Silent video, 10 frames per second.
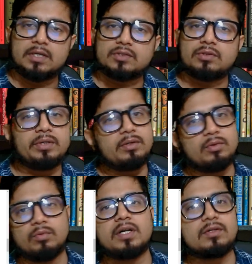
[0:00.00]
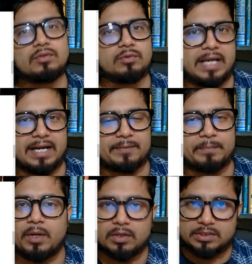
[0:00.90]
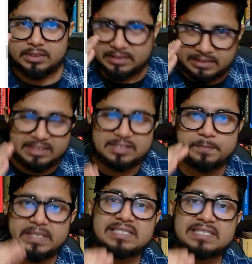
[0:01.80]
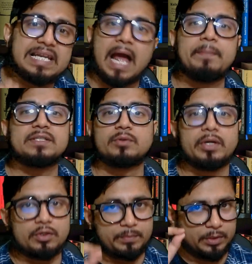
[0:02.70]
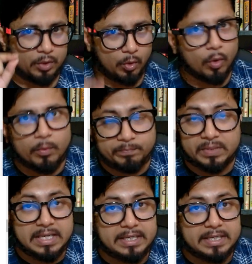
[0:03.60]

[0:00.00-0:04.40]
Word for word: So you need to work through that because this PhD lab is going to be your home.